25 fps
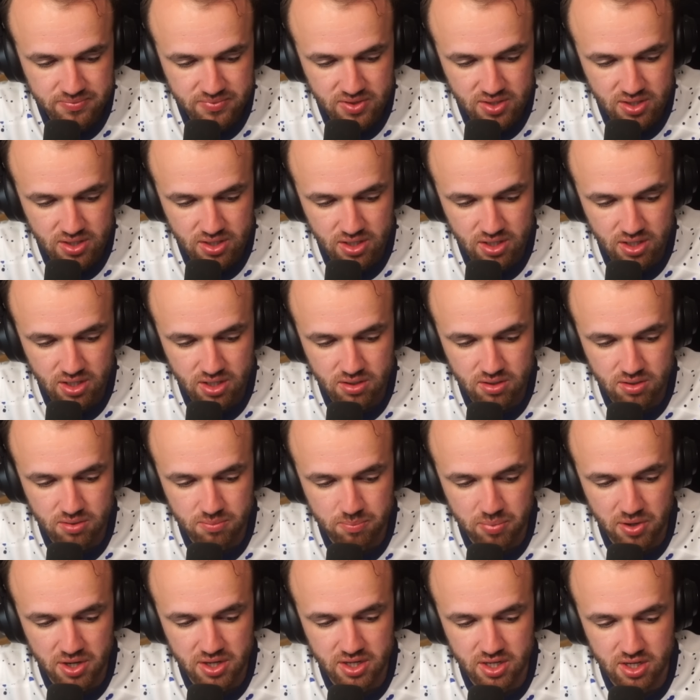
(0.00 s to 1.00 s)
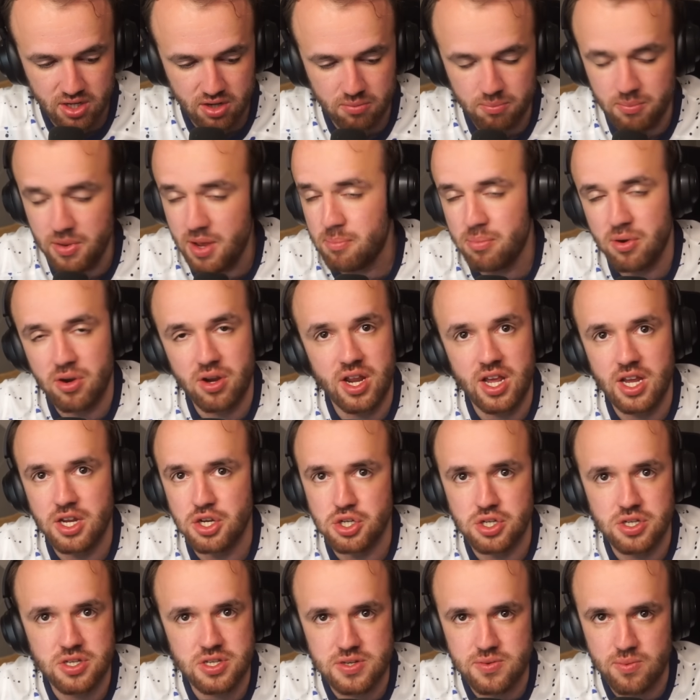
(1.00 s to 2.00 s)
Member
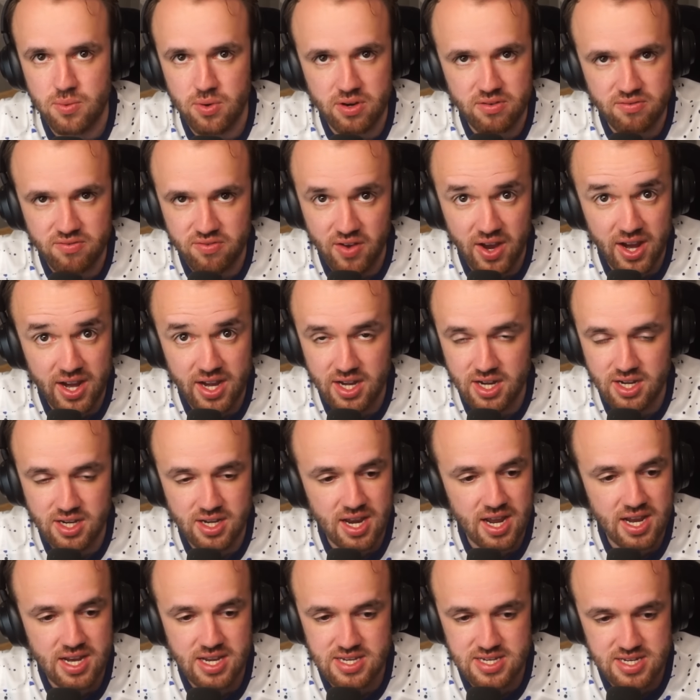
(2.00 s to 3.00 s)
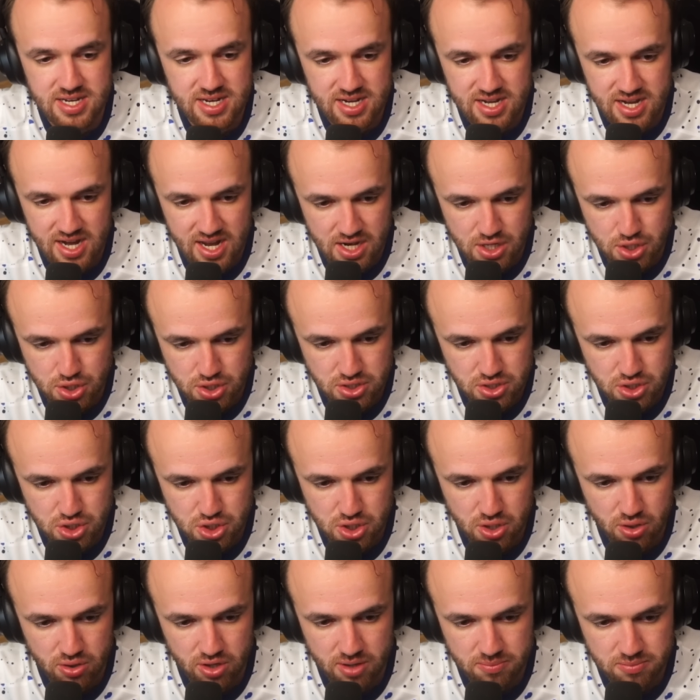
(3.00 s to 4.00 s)
nations were invited. 19 nations
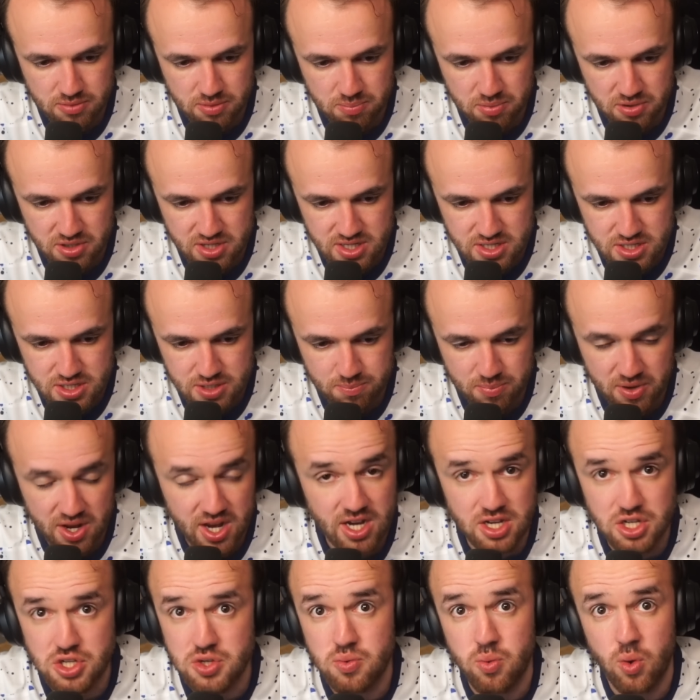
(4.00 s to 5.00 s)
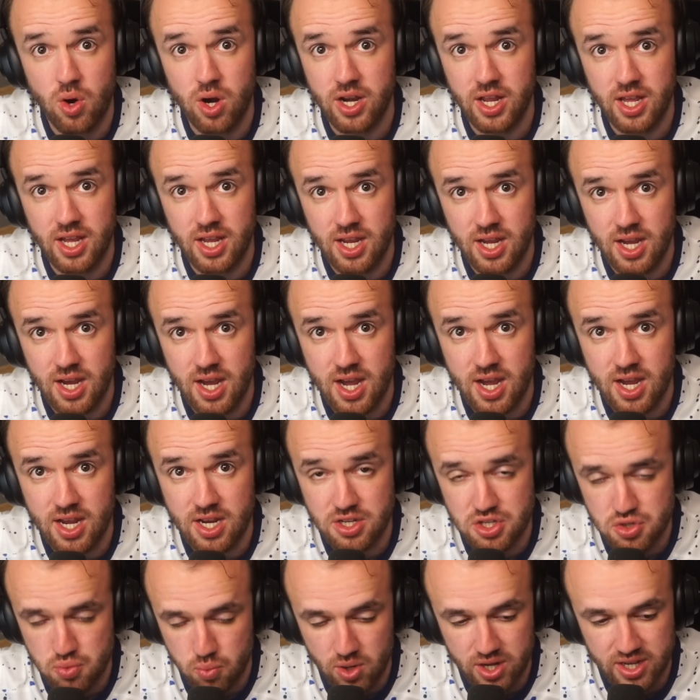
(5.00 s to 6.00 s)
showed up to participate.
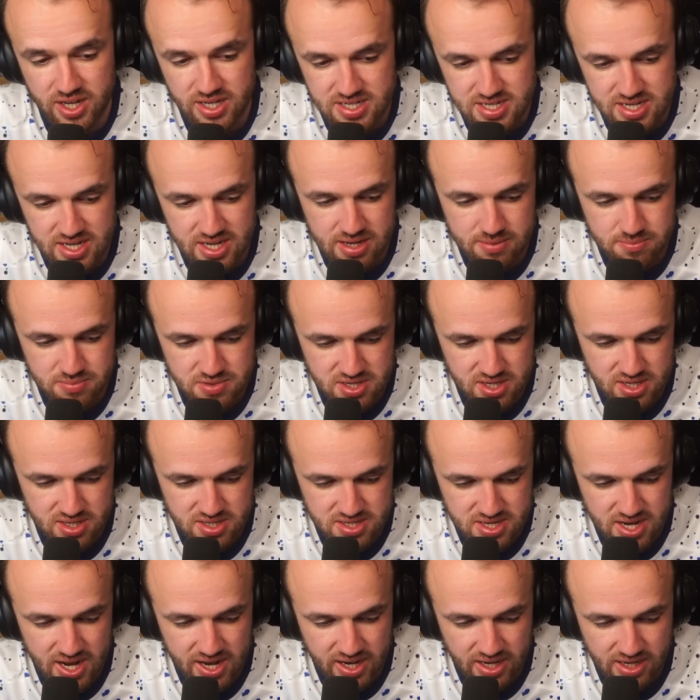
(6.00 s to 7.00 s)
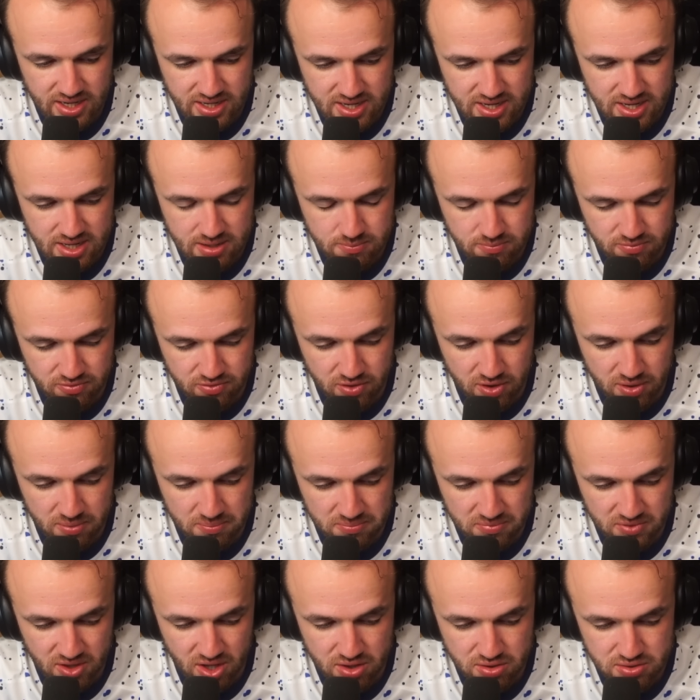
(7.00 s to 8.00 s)
20 teams, a second team
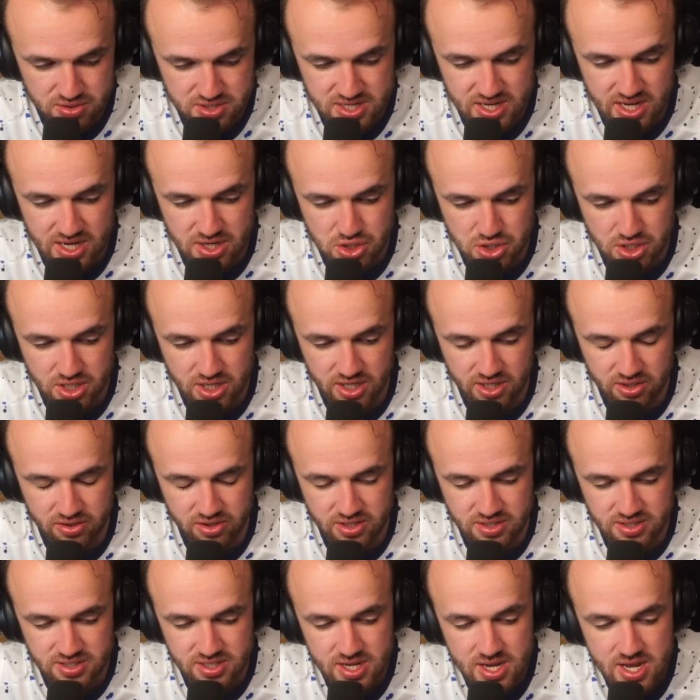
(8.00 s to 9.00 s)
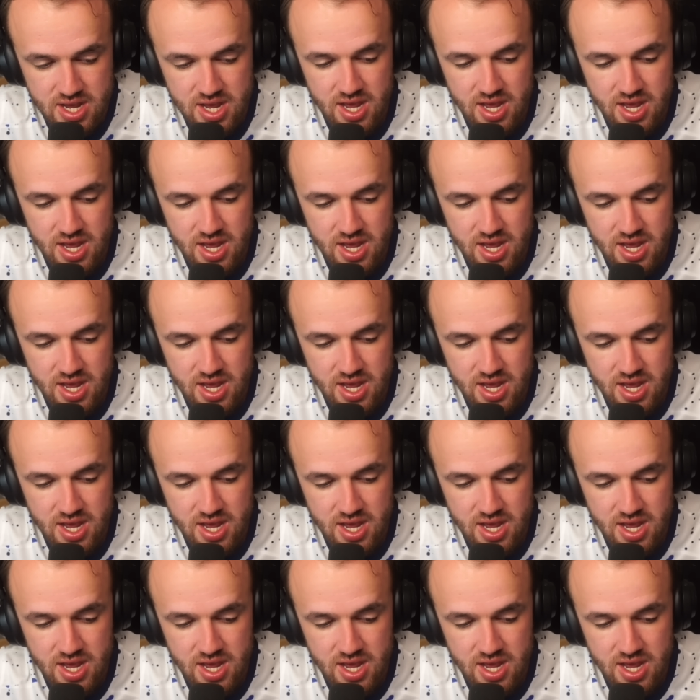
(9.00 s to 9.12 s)
from the host nation, England.